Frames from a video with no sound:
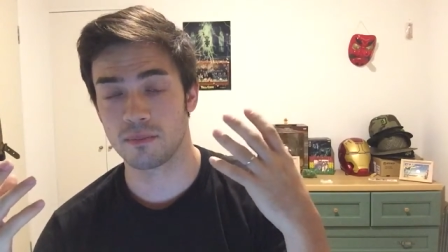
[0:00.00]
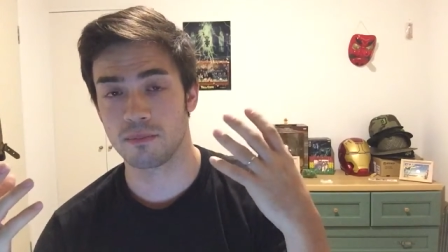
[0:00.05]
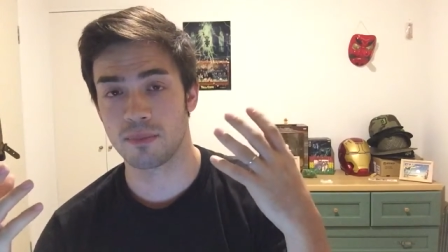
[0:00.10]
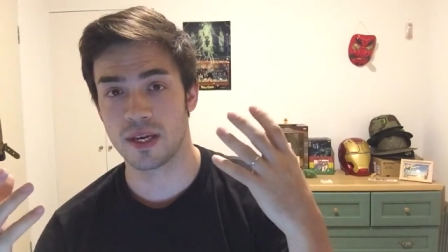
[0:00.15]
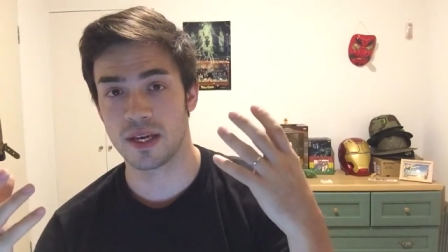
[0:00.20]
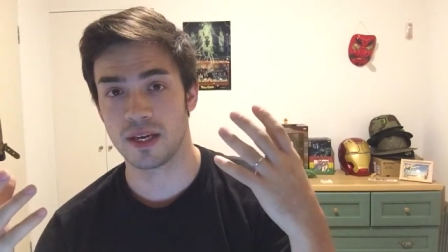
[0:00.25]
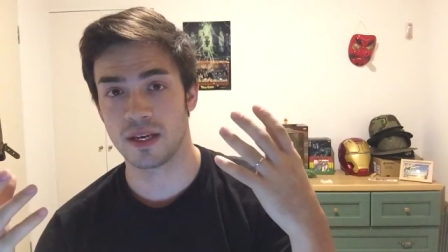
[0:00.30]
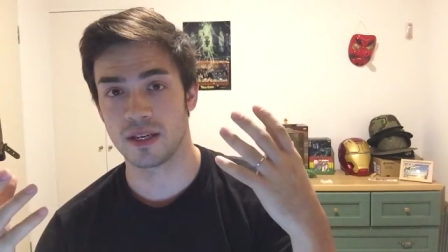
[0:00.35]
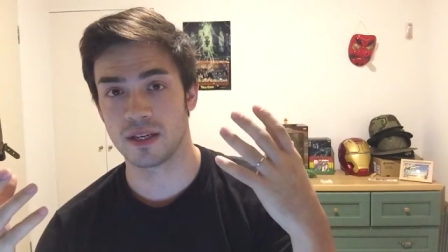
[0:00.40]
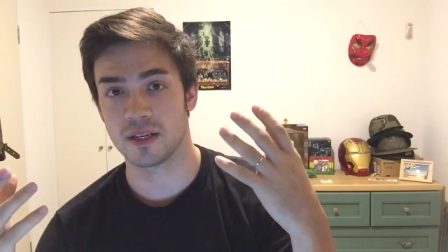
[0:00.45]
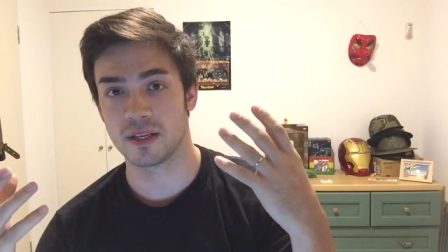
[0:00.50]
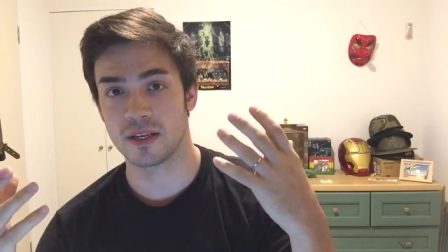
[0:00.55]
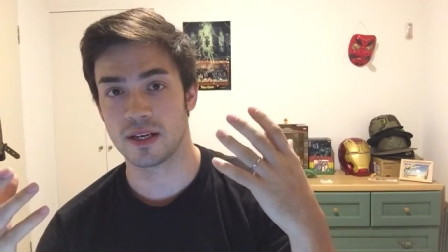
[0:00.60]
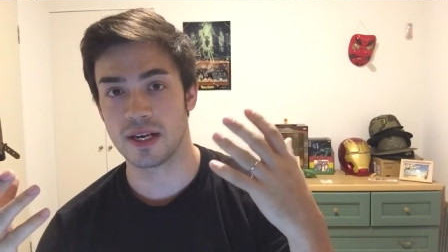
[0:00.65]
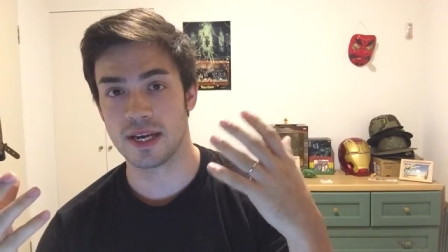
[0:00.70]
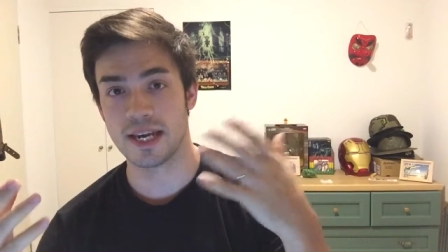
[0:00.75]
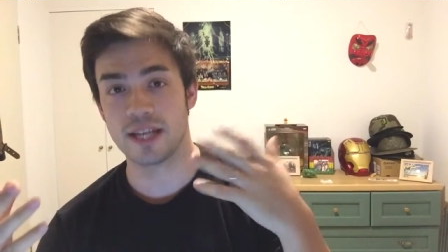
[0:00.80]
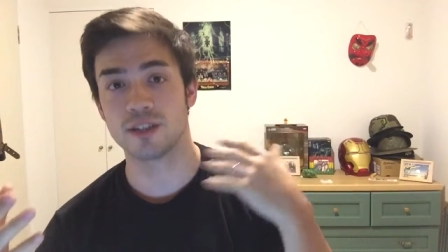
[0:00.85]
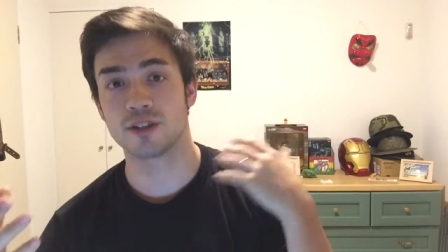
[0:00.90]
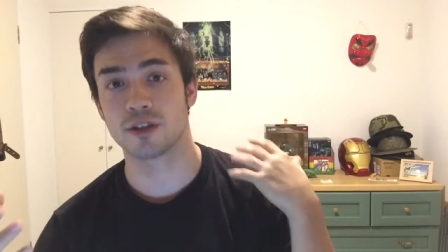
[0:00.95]
being
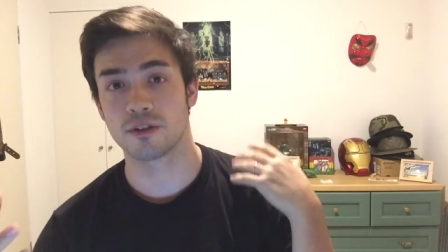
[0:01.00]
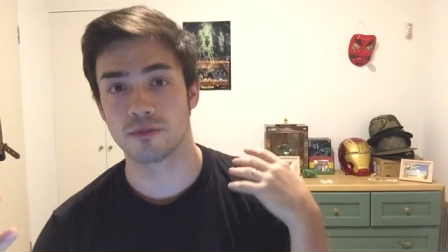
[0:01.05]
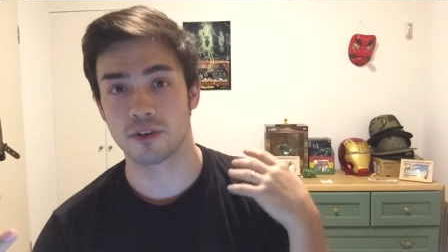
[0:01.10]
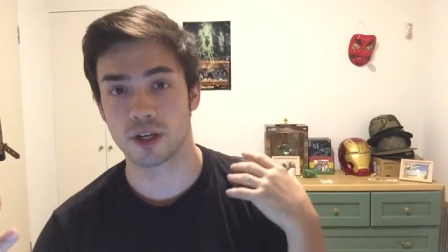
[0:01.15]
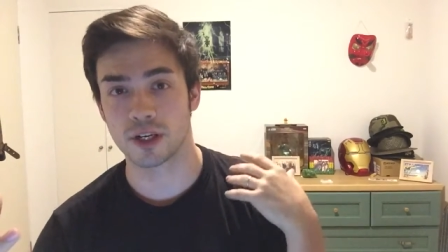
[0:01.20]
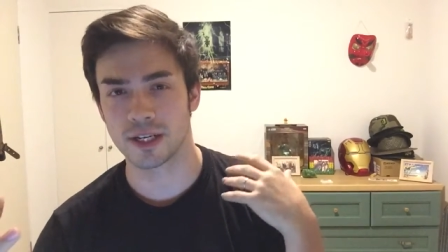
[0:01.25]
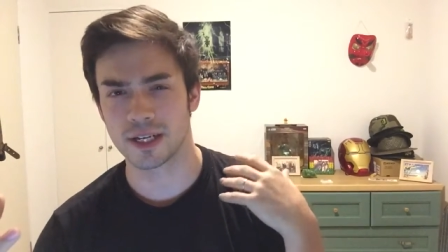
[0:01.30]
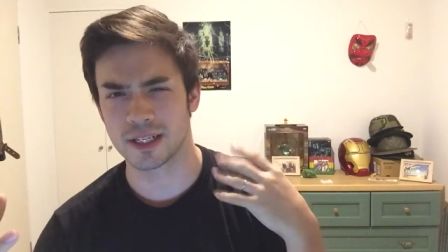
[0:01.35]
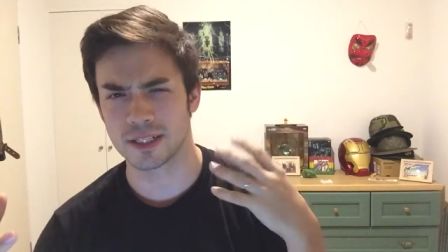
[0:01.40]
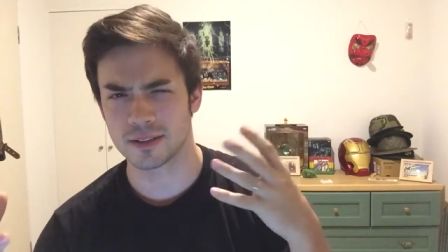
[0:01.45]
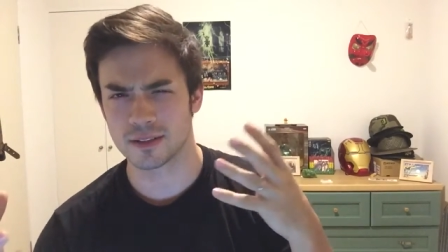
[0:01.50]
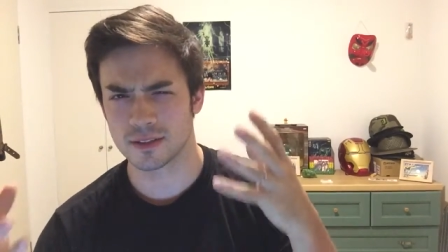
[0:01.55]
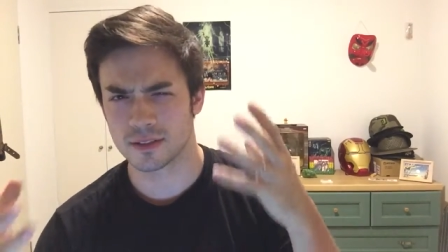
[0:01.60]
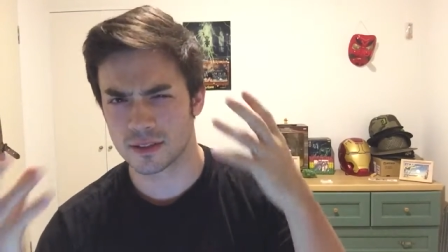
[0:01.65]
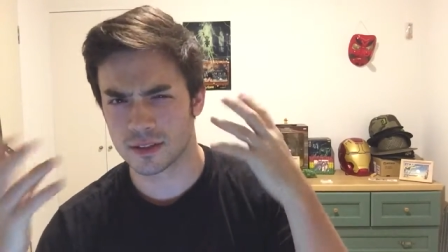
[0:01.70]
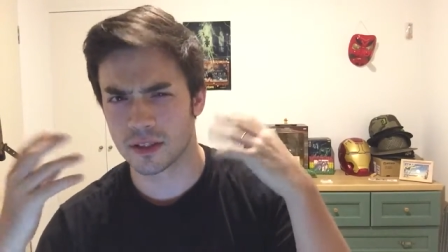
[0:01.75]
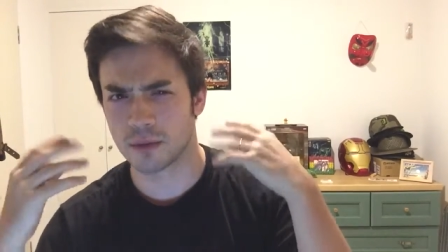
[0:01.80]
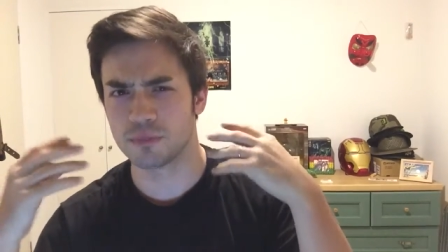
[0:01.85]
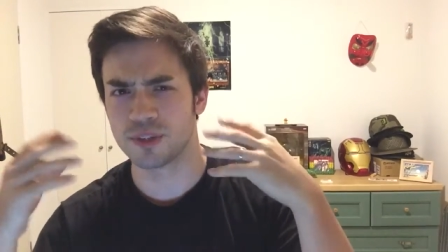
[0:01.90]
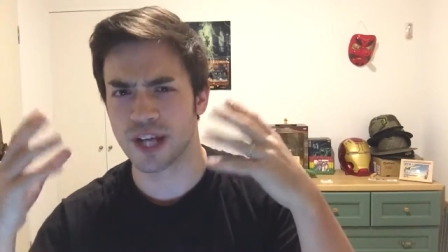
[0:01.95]
introverted and
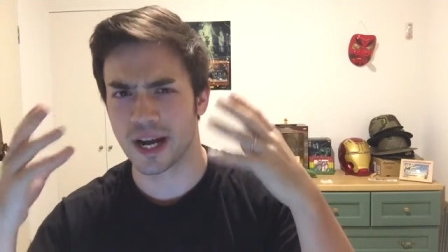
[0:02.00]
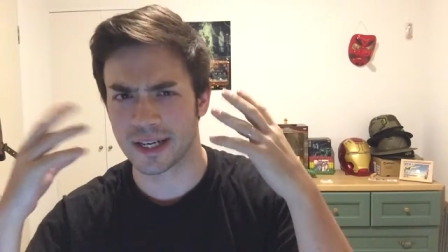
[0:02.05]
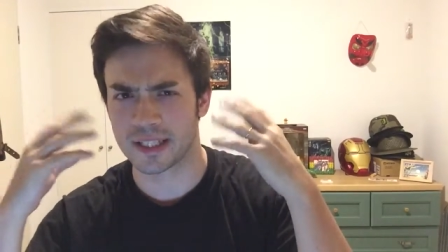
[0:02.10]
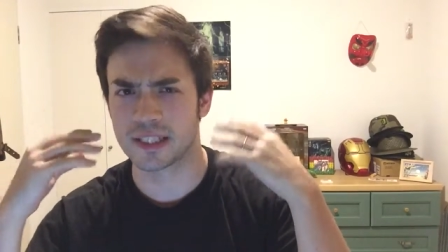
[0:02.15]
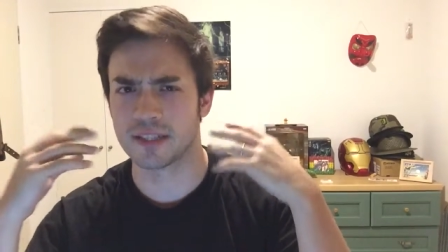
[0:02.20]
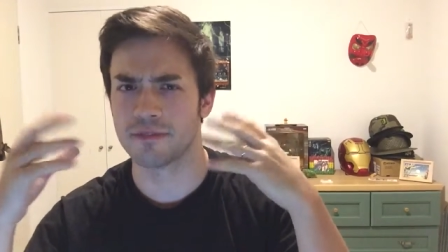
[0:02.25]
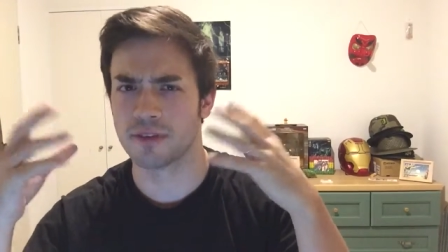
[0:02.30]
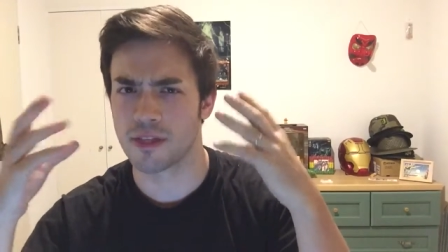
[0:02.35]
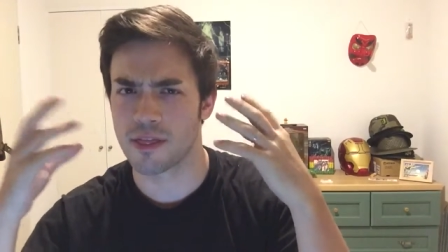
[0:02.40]
subjective